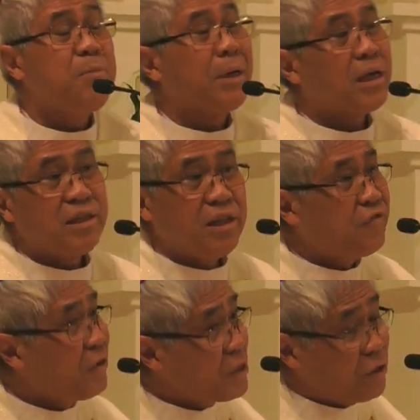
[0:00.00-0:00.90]
He made a
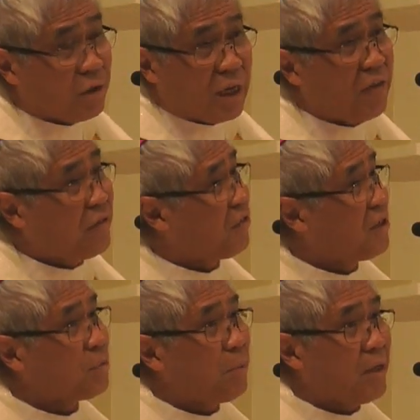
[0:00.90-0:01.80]
difference in your life in the
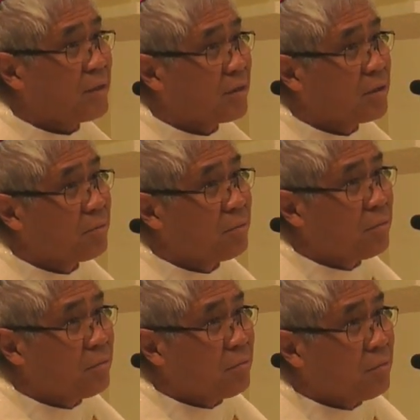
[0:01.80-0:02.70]
first place?
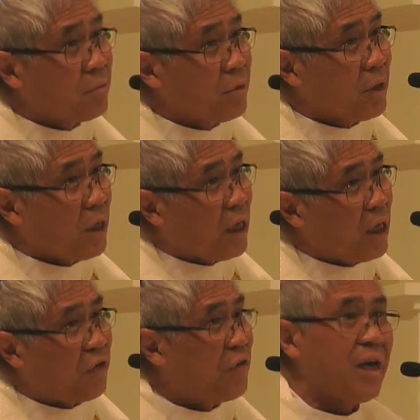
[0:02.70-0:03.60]

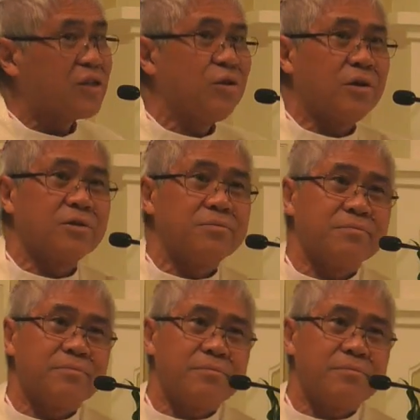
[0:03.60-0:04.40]
If He has not,